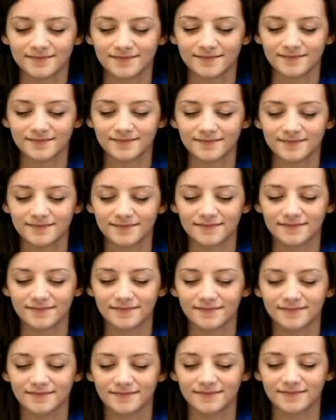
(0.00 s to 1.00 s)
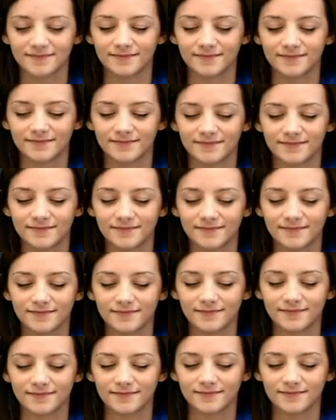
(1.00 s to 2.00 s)

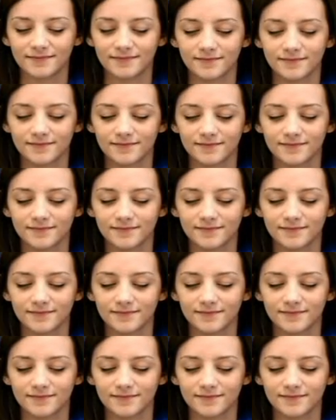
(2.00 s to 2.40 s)
The person shown says nothing.